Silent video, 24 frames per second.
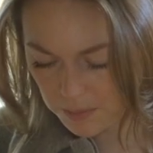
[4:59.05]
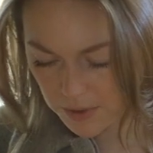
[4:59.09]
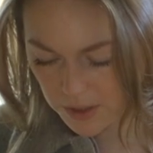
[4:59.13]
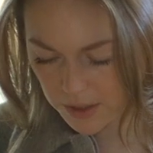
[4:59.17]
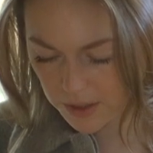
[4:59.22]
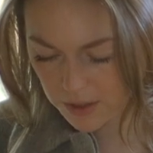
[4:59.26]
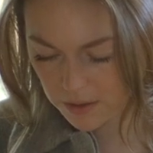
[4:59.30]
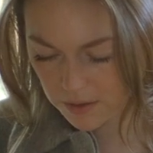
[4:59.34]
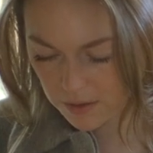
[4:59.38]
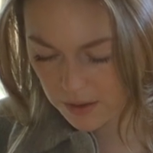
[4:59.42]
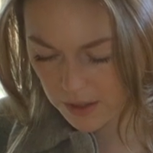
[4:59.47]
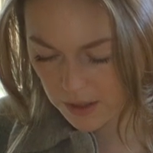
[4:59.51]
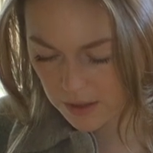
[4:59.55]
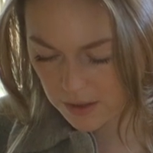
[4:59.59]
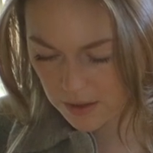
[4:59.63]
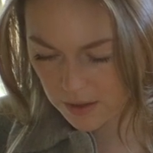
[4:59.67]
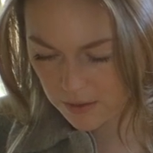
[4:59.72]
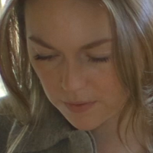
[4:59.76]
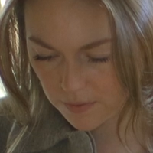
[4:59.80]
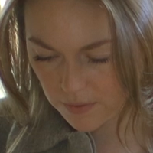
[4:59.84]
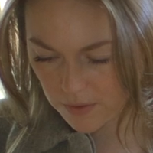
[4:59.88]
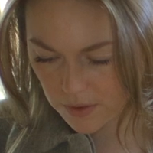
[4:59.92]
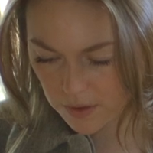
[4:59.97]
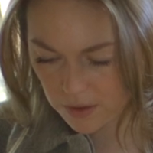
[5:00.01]
bring you guys
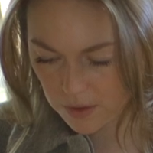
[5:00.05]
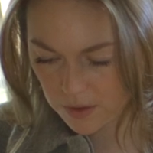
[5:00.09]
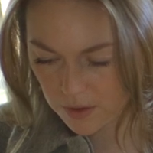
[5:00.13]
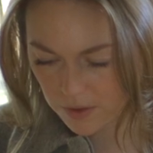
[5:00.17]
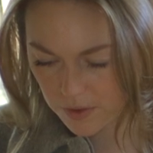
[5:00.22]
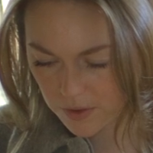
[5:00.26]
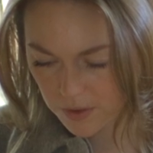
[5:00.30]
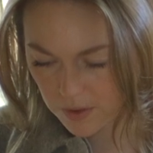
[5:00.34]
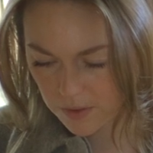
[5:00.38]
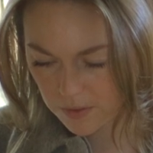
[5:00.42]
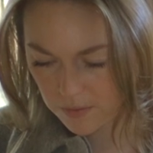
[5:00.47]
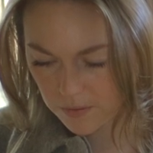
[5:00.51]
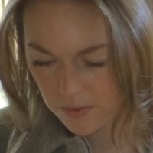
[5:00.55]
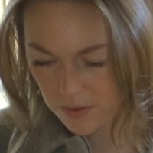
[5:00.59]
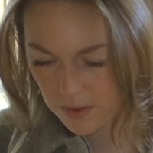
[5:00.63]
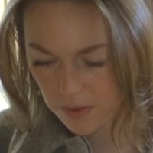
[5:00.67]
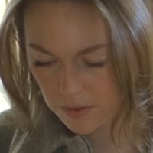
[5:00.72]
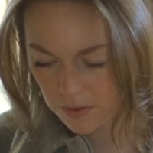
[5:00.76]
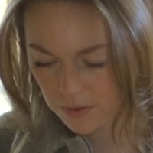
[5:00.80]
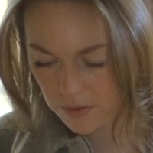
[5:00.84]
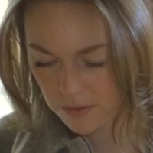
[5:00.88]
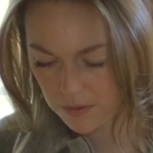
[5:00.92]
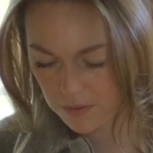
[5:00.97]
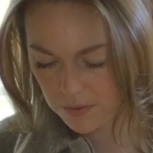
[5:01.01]
in for a close-up
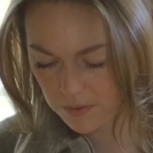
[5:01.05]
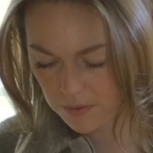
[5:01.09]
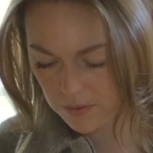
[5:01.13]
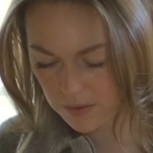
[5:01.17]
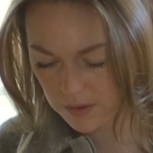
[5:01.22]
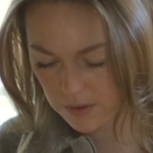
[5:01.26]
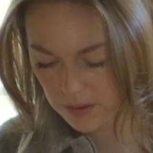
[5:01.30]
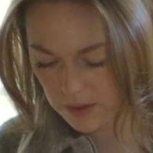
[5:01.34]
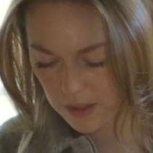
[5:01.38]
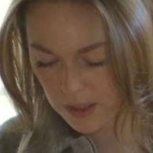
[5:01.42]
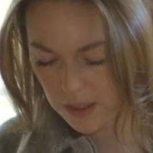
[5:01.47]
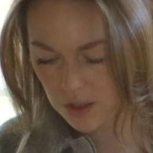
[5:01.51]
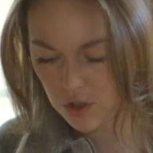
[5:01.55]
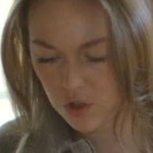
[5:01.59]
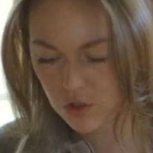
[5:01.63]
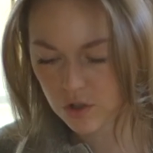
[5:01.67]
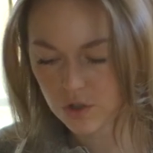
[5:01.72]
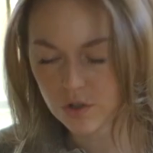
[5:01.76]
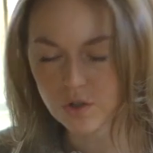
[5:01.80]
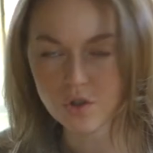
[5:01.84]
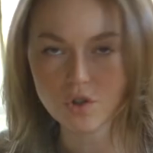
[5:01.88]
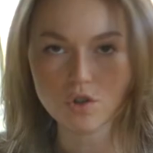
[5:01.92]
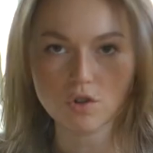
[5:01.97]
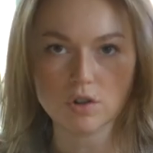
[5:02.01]
view. Let's
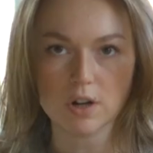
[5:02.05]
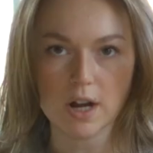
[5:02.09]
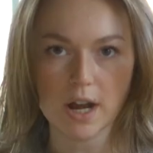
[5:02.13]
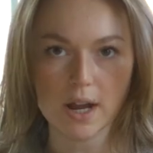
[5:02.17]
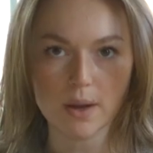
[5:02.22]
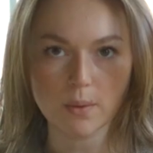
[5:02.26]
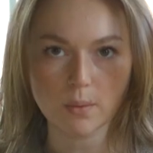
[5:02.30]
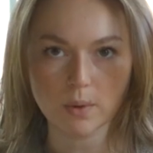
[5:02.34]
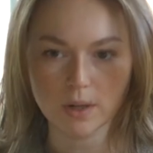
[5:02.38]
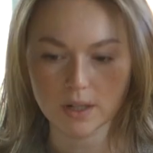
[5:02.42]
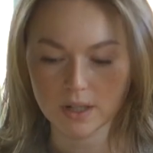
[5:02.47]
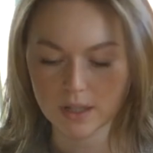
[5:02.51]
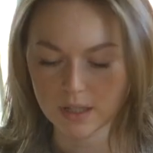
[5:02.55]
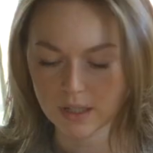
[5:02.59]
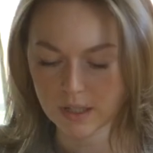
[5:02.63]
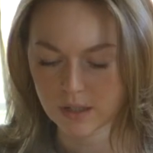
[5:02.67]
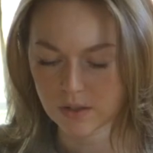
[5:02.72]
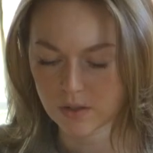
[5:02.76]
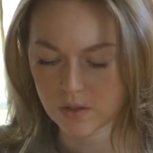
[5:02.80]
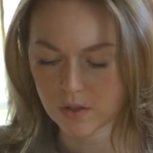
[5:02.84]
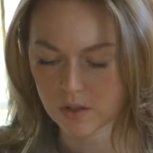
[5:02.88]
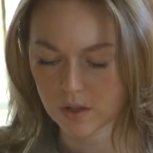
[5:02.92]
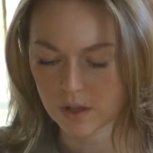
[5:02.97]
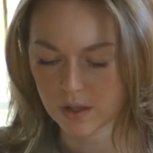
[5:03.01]
just try one of
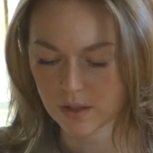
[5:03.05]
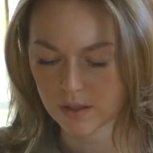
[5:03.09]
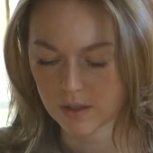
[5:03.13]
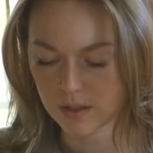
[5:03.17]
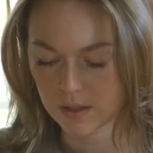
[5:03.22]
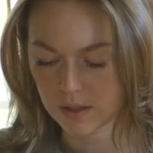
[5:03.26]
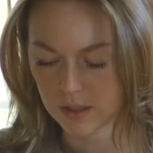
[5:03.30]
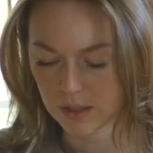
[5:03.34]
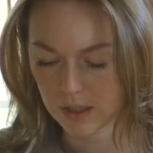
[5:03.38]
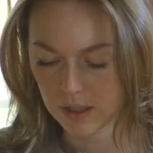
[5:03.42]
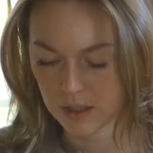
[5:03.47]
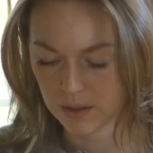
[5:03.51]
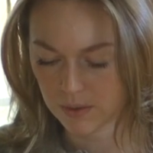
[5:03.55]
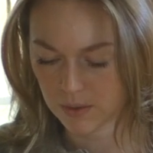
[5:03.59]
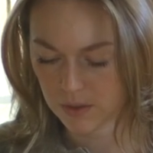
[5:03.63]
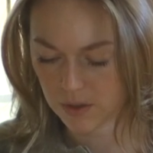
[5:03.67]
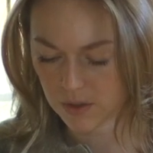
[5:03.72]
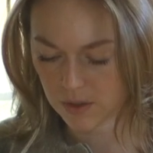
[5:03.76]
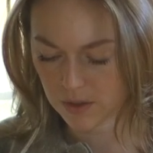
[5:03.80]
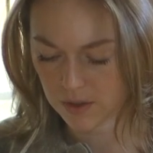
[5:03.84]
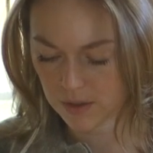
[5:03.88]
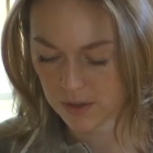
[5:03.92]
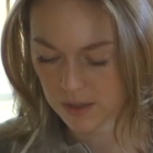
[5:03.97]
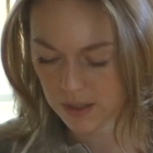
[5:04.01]
these stars and see how it
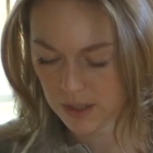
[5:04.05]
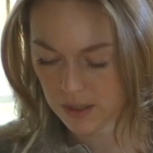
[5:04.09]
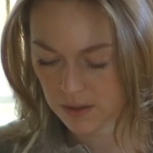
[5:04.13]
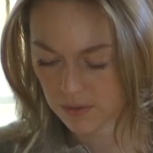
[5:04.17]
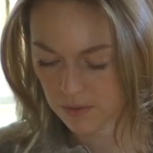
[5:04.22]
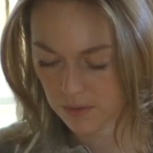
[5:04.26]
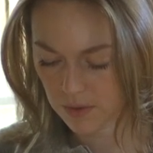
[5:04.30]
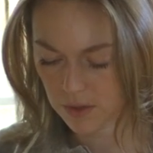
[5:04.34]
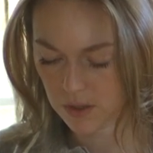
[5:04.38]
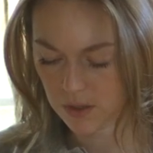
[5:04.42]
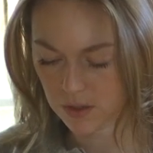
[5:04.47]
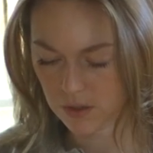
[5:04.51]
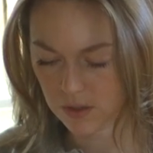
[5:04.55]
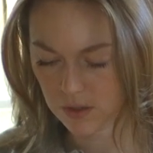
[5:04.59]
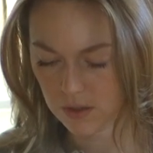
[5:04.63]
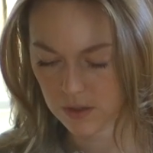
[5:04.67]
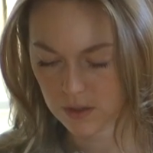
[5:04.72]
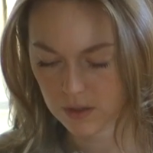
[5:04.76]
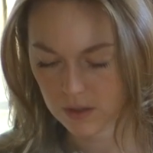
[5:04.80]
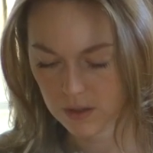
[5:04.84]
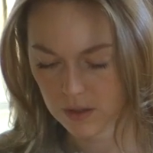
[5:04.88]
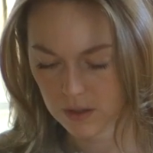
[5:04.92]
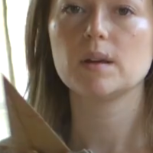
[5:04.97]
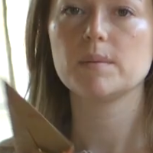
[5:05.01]
turns out.
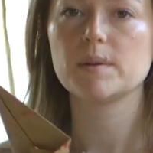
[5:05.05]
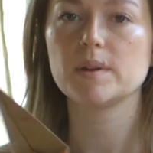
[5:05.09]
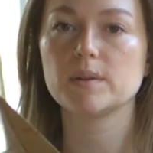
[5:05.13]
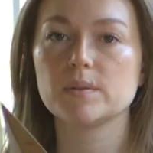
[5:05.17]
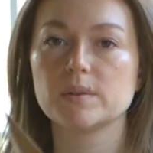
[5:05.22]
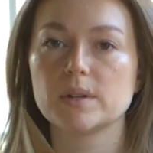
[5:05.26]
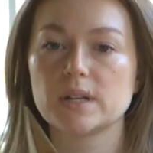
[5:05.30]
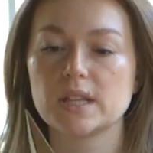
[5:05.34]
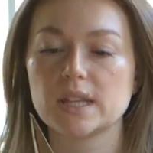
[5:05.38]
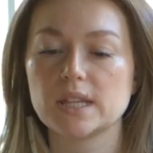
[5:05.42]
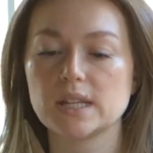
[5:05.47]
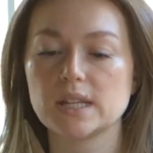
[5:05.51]
I made one of